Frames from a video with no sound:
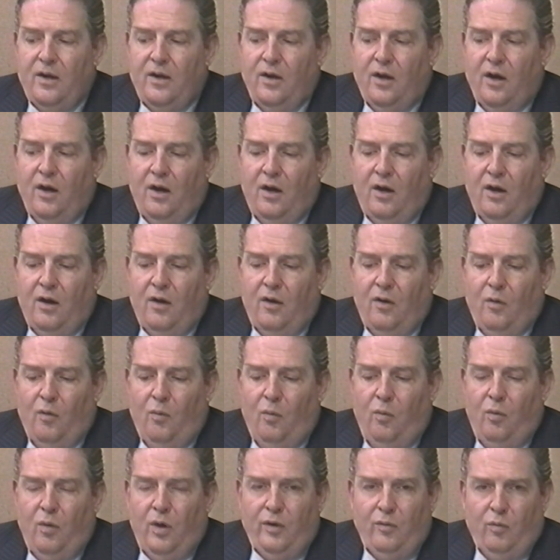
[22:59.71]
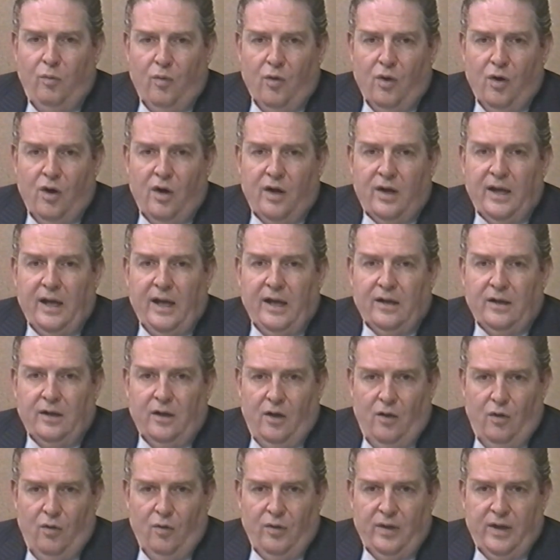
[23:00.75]
would work at
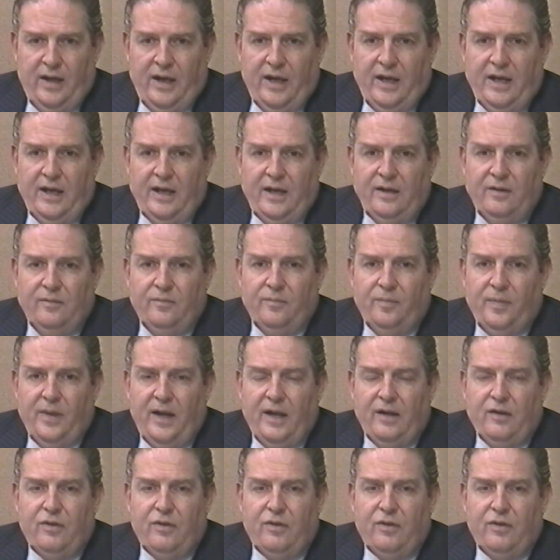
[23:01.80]
low gain at